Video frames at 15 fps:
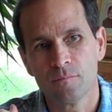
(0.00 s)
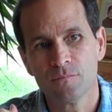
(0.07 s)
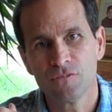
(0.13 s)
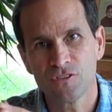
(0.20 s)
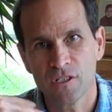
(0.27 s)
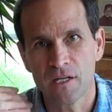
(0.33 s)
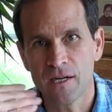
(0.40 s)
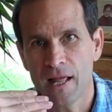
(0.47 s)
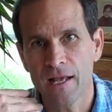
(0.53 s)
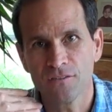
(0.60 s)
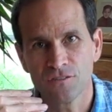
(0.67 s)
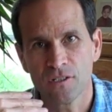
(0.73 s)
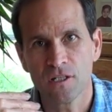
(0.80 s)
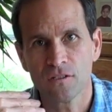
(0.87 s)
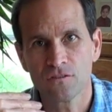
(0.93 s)
seeing an
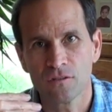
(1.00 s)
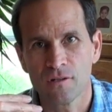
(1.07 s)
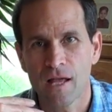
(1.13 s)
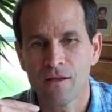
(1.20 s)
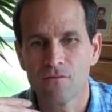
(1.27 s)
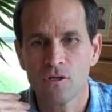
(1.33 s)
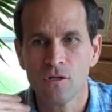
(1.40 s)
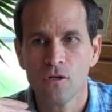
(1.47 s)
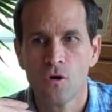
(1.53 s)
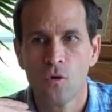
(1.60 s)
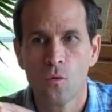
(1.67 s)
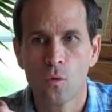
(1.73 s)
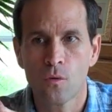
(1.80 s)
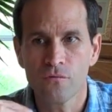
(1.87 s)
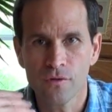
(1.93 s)
acidic saliva
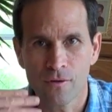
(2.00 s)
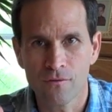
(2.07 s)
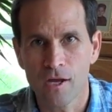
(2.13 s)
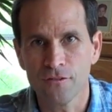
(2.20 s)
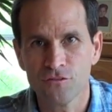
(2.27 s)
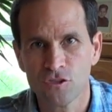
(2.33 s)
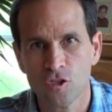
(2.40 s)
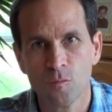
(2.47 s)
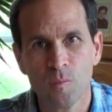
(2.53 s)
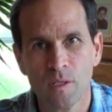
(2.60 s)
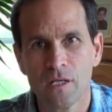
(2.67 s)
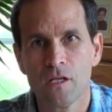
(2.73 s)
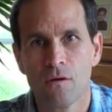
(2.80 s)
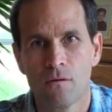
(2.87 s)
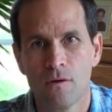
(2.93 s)
or if you have
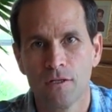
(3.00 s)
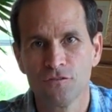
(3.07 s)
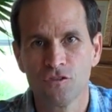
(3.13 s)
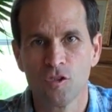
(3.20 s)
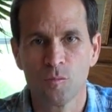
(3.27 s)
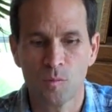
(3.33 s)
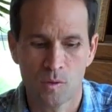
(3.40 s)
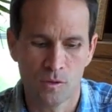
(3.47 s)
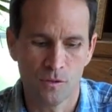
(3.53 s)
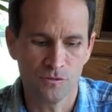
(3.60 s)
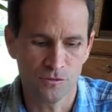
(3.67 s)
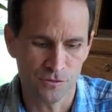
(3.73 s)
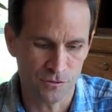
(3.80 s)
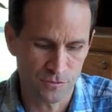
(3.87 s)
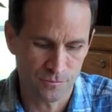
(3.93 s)
osteopenia or
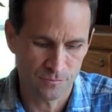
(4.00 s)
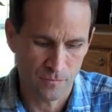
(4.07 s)
osteoporosis.